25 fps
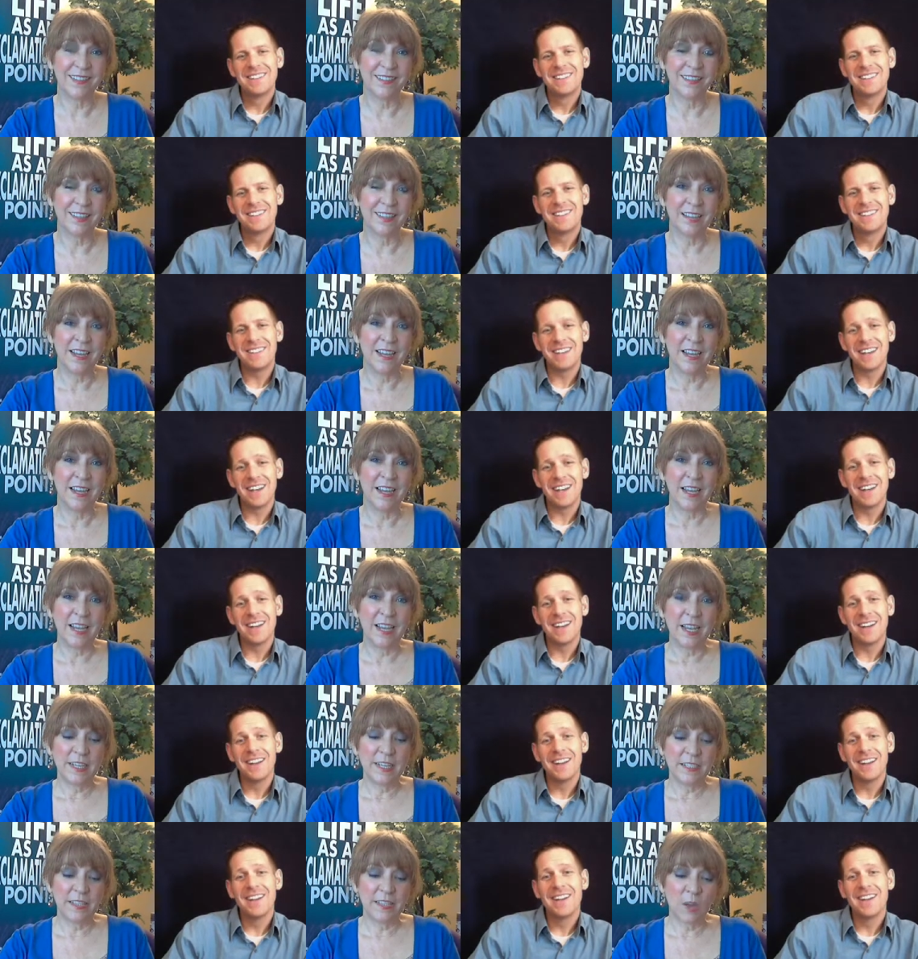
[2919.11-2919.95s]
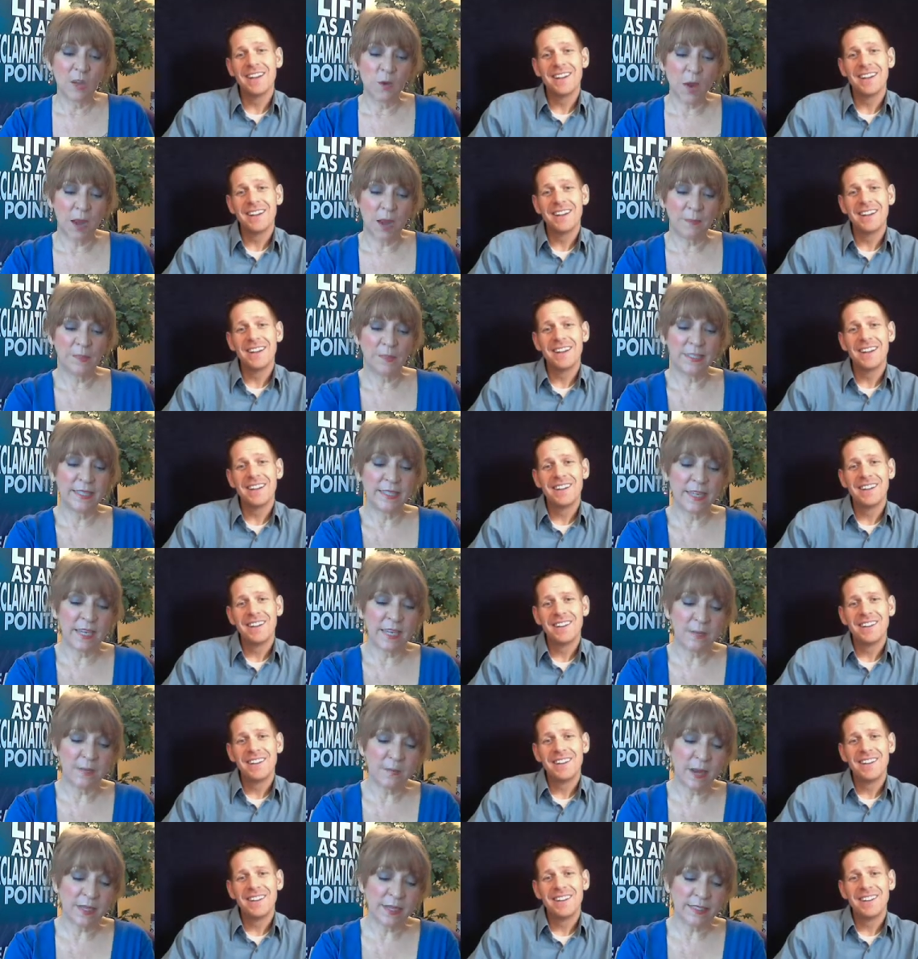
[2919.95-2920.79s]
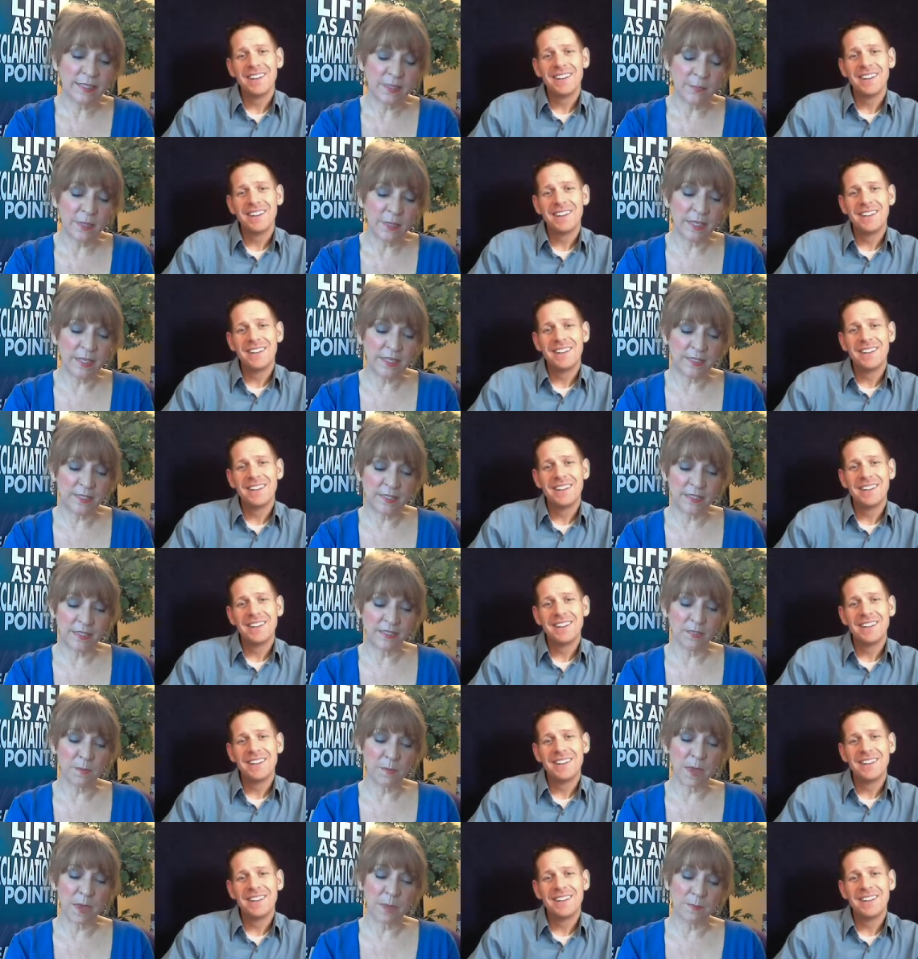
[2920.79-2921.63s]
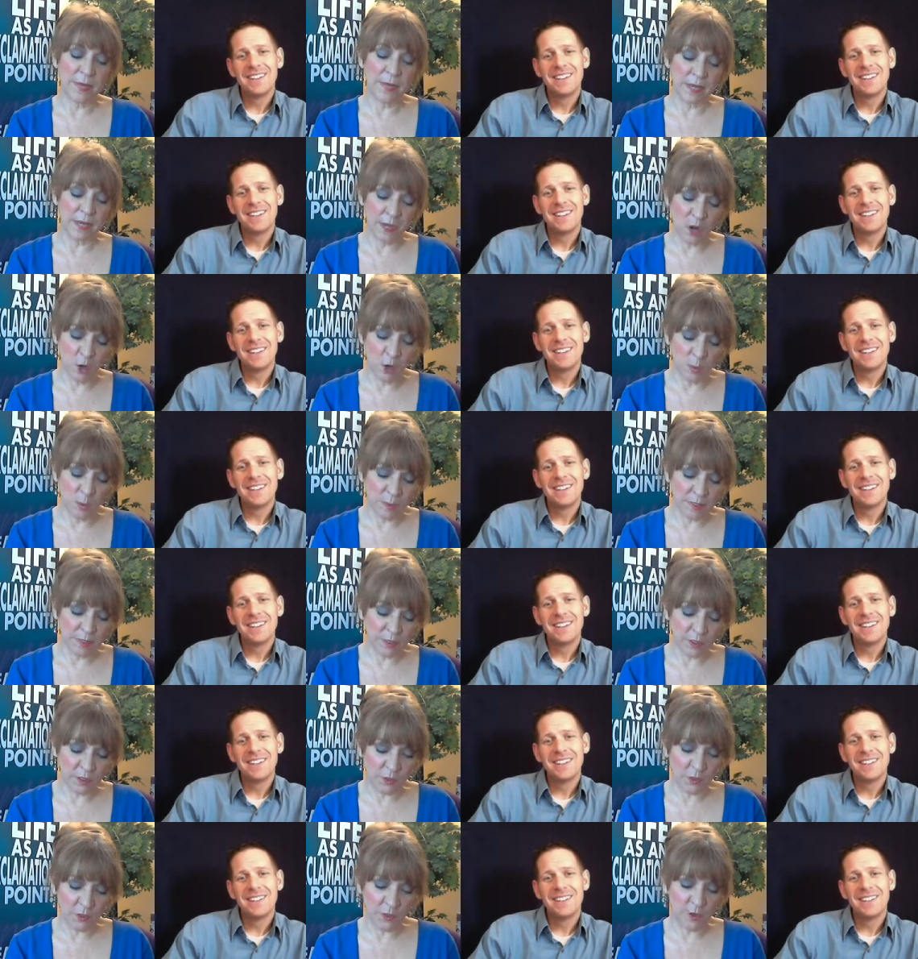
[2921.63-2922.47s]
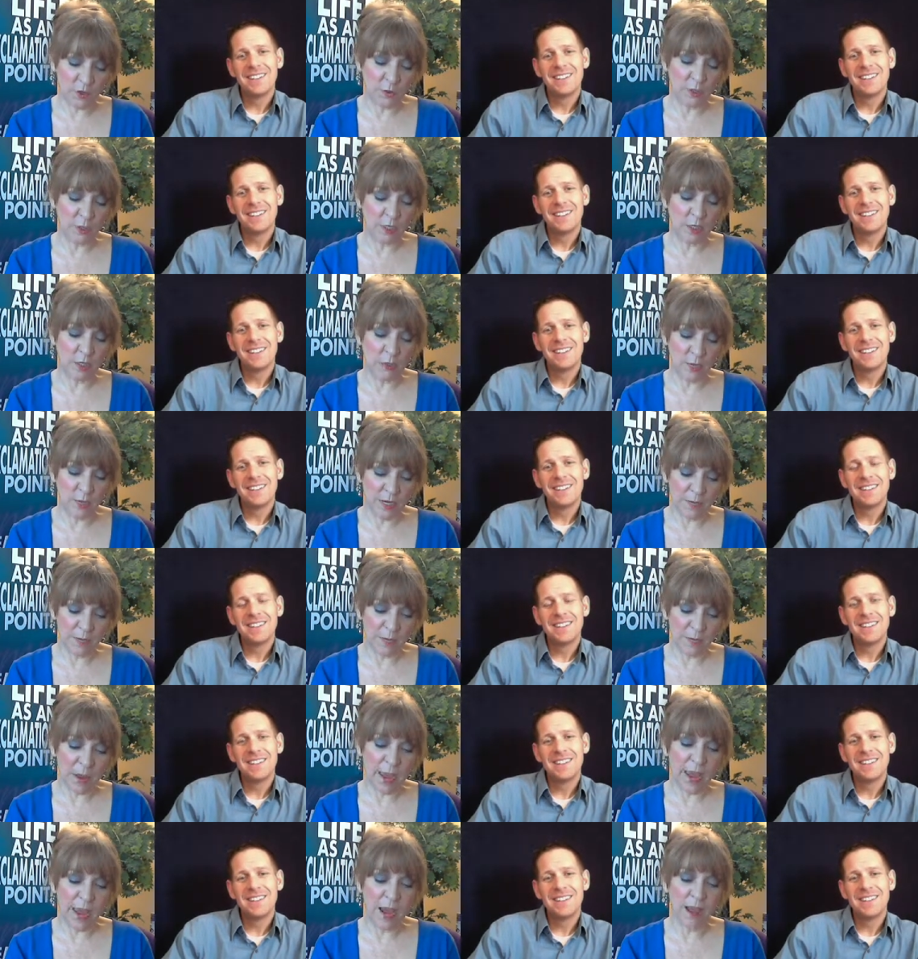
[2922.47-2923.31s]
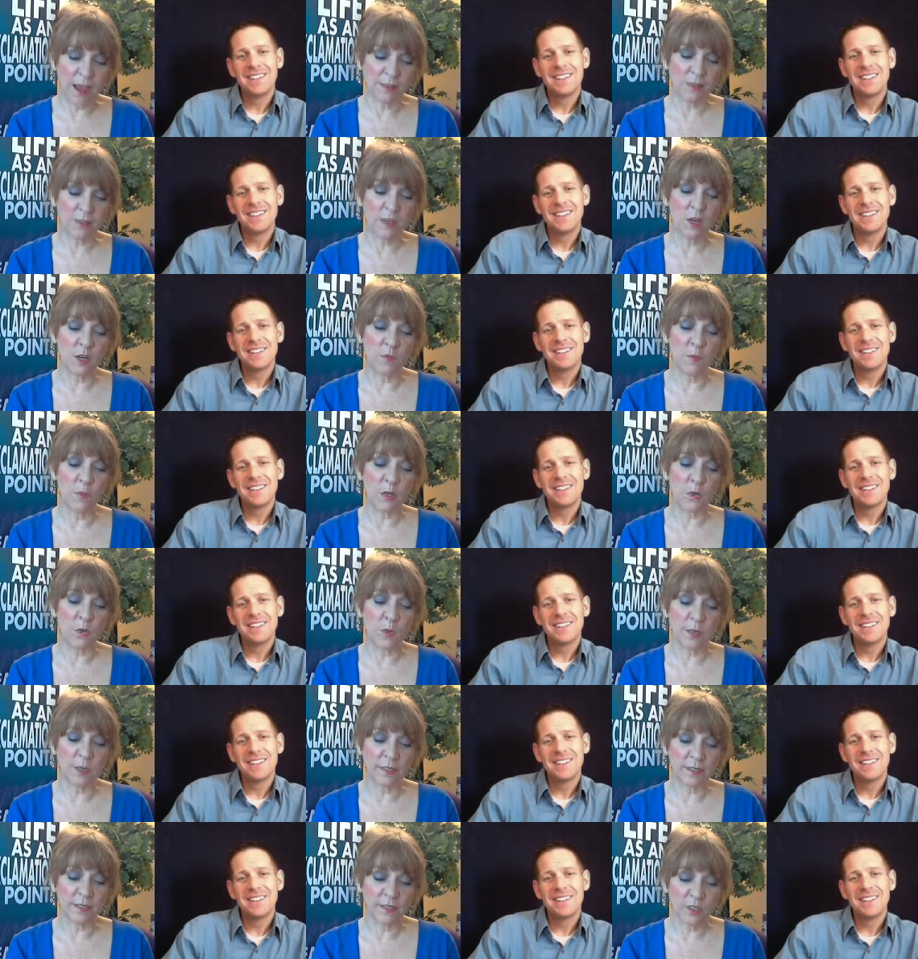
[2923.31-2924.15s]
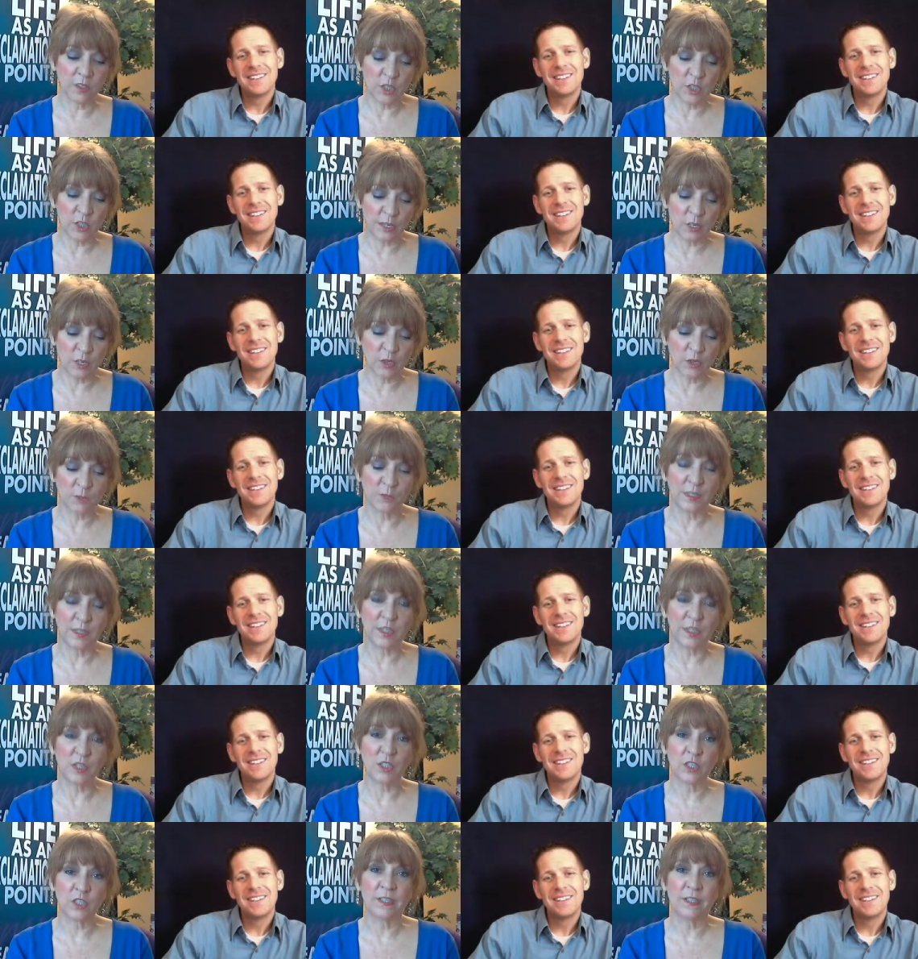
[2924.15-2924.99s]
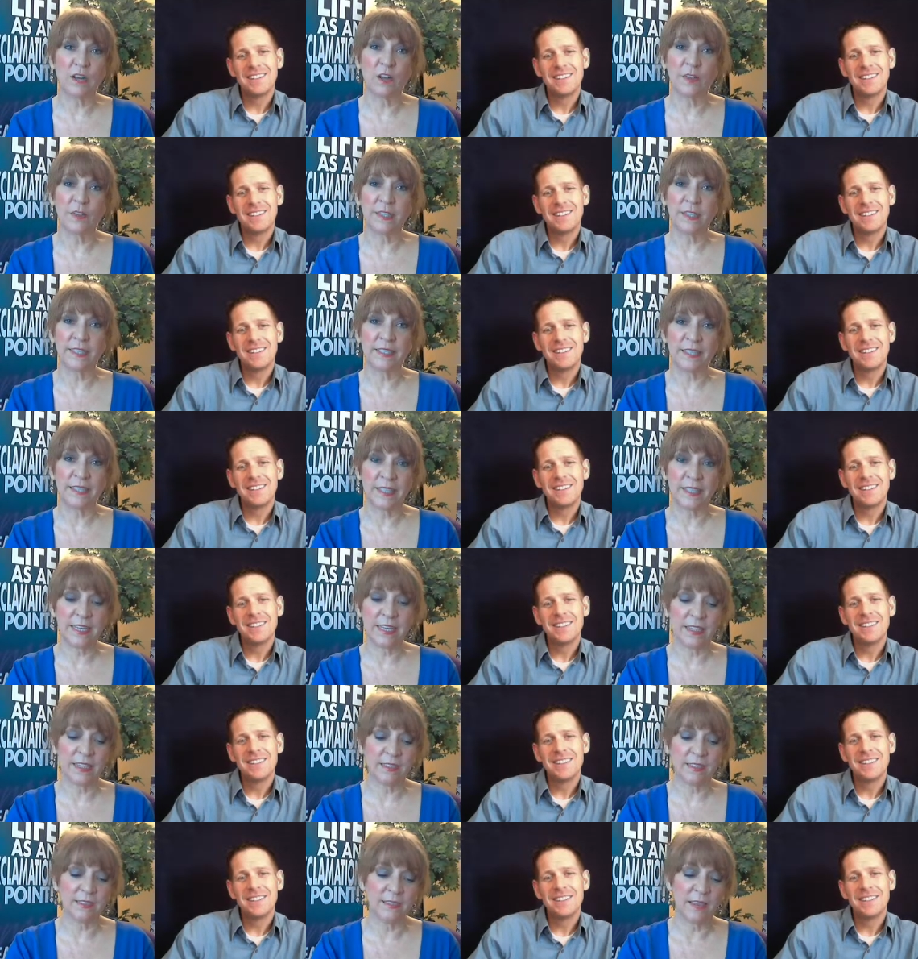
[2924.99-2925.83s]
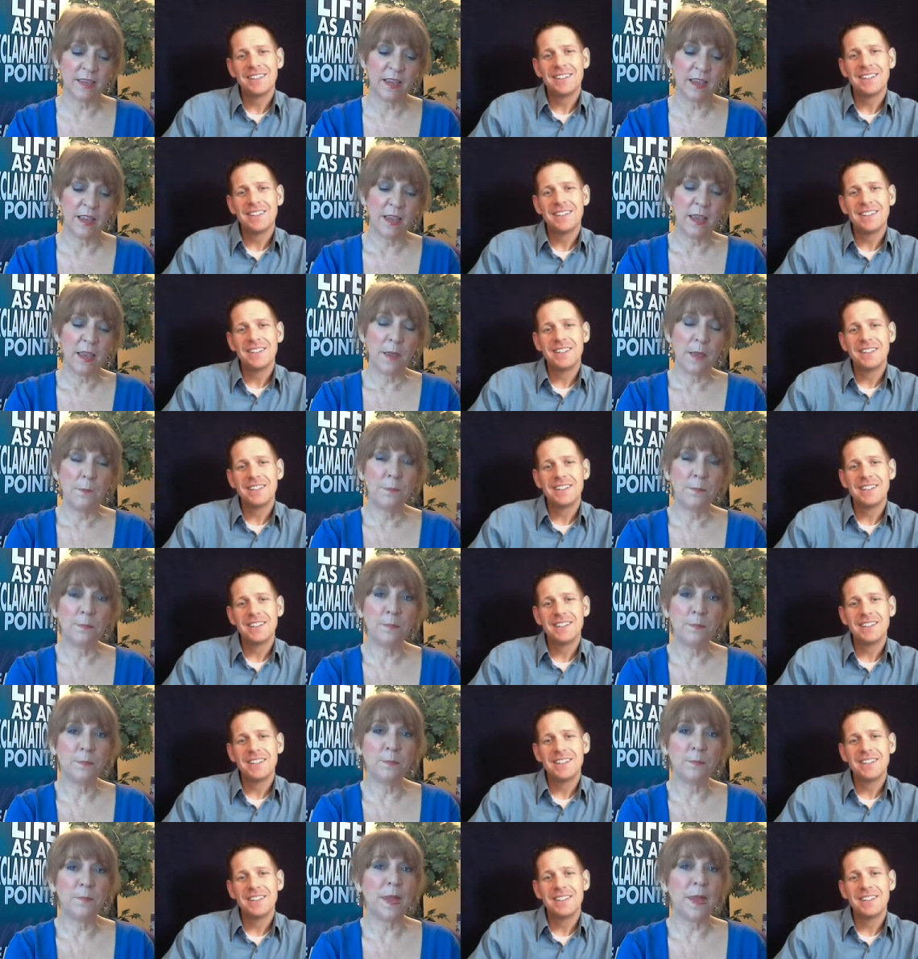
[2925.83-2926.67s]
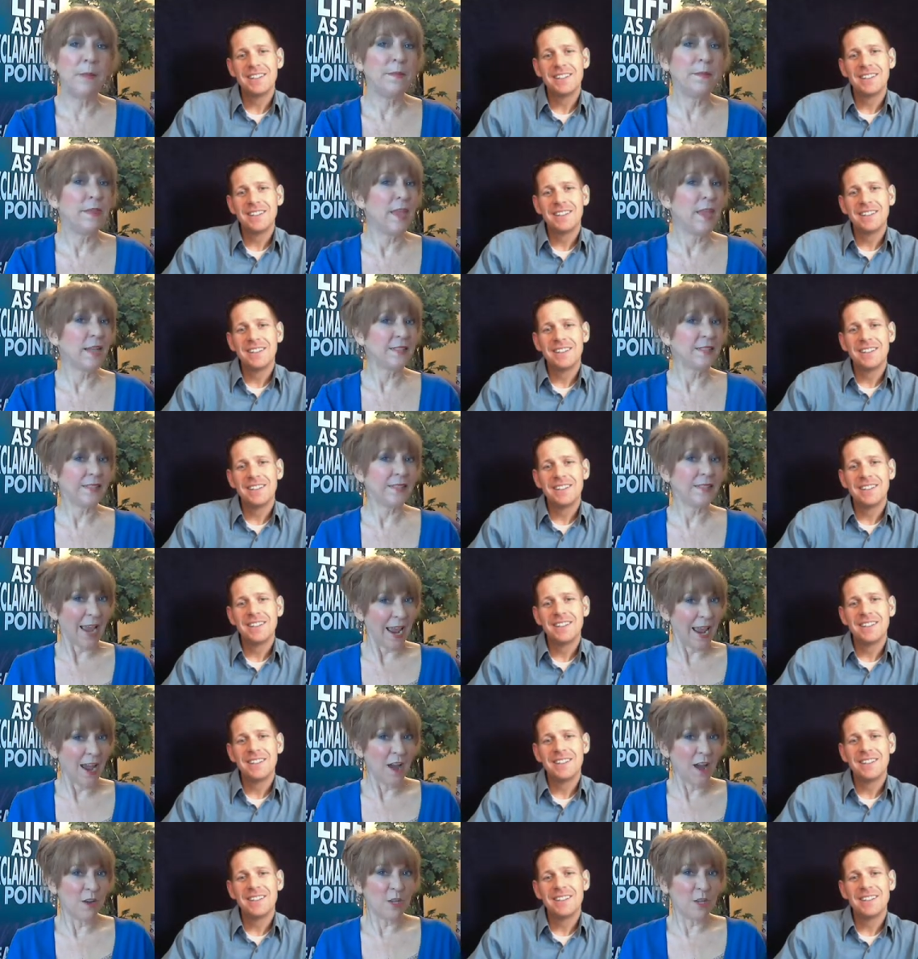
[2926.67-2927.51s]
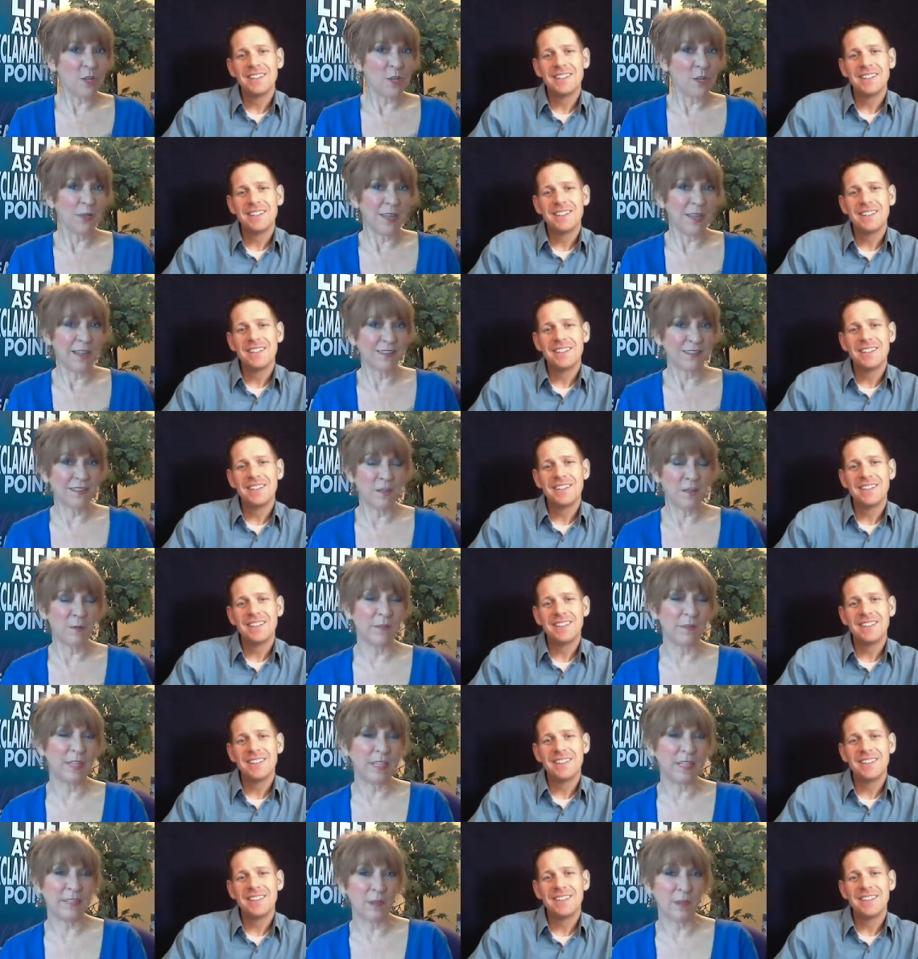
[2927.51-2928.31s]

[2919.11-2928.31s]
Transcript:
Speaker 1: Yeah. So I'm seeing by some of these things about being open to your unique path, you know, being willing to change your vision and all these things, maybe that's how you allow some of these